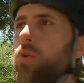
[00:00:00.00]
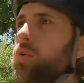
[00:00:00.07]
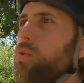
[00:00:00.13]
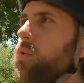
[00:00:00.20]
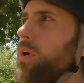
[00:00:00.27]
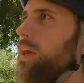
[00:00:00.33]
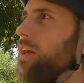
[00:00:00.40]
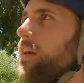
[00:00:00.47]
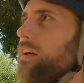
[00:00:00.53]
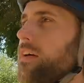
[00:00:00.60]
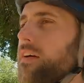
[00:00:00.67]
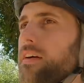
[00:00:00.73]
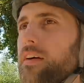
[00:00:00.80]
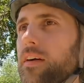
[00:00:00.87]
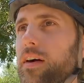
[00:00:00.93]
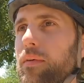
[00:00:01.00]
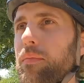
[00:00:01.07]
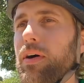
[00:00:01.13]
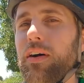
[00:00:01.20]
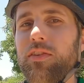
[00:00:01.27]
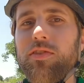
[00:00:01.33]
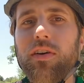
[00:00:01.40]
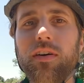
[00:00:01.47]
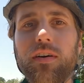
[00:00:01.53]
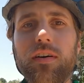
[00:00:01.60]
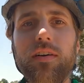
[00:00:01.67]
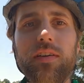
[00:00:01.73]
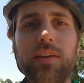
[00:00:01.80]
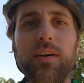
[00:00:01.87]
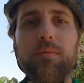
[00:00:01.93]
Who here amongst
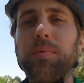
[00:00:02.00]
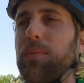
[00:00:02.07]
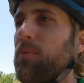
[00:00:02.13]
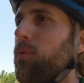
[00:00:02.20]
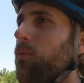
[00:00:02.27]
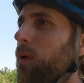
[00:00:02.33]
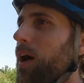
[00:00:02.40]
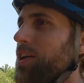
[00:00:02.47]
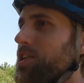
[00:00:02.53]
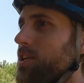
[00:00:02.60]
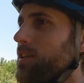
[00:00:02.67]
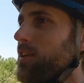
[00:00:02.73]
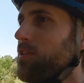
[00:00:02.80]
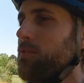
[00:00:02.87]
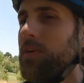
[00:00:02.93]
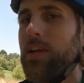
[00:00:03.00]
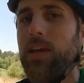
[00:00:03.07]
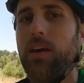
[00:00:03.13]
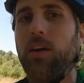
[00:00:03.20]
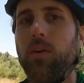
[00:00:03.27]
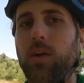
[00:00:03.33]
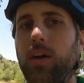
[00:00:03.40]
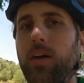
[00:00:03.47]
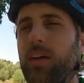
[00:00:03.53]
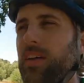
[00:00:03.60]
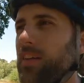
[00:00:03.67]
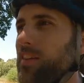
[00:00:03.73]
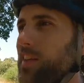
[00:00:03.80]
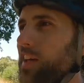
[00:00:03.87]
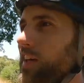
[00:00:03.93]
all the people watching this video
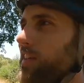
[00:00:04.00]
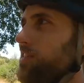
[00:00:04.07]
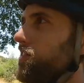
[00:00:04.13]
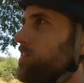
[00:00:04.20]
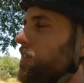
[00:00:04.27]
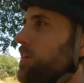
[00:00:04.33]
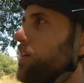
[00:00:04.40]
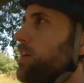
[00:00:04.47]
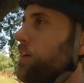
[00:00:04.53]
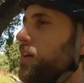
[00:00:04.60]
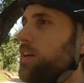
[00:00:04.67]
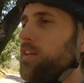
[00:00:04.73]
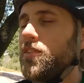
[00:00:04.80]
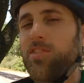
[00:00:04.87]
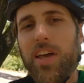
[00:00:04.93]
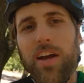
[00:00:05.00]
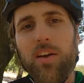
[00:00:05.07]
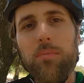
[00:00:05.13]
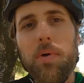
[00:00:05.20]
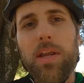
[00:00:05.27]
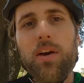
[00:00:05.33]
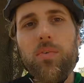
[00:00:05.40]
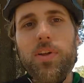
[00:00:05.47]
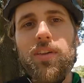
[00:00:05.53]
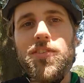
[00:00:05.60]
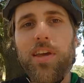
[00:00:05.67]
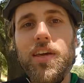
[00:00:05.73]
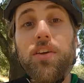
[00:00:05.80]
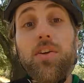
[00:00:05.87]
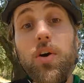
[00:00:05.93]
thinks Sacramento
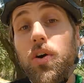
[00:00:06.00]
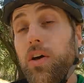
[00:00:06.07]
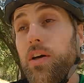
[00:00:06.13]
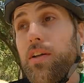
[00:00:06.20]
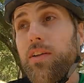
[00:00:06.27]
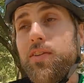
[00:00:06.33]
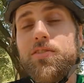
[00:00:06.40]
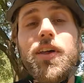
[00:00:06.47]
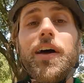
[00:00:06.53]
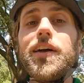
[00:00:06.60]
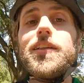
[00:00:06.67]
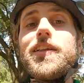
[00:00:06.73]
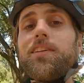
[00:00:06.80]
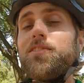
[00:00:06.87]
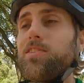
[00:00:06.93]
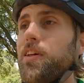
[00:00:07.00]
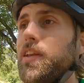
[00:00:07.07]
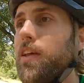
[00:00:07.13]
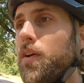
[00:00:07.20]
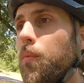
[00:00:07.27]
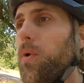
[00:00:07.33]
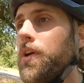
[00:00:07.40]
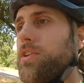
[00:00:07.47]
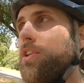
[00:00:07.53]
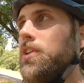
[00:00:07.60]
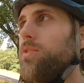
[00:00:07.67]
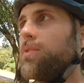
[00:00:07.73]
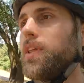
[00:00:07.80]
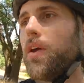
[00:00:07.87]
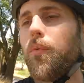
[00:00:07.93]
is a good cycling city? What do
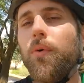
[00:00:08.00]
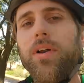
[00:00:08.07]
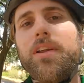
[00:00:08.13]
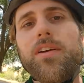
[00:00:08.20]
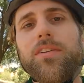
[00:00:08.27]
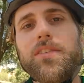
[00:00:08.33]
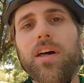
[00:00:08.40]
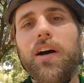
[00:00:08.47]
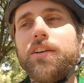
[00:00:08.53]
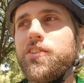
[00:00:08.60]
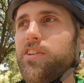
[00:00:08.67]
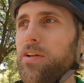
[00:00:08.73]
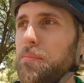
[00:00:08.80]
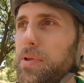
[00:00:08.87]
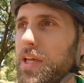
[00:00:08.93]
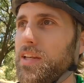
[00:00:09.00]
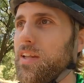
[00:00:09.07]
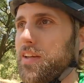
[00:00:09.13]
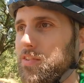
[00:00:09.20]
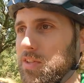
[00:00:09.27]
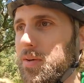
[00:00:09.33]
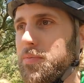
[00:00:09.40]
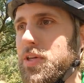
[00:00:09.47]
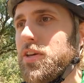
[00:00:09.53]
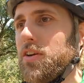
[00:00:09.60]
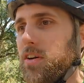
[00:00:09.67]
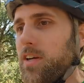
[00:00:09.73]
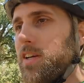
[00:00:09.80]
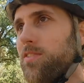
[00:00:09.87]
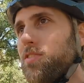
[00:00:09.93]
you think? What are your thoughts and opinions? I'm
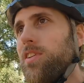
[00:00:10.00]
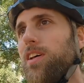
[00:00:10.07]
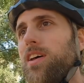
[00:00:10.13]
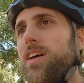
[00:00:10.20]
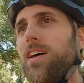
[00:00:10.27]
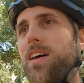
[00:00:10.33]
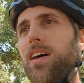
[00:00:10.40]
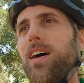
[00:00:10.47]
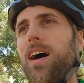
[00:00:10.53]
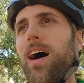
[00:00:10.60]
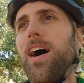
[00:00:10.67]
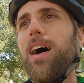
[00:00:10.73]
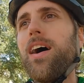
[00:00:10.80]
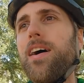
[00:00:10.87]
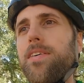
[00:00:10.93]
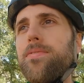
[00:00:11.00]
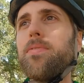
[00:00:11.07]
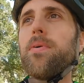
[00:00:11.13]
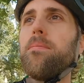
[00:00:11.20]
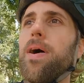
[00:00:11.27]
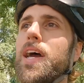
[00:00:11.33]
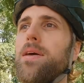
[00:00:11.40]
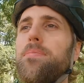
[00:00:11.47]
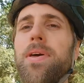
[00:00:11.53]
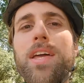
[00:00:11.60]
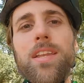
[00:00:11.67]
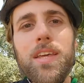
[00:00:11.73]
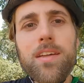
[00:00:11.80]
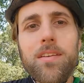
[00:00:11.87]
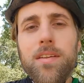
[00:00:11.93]
curious. From my
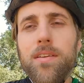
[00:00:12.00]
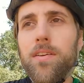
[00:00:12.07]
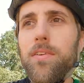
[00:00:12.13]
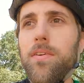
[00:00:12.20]
opinion,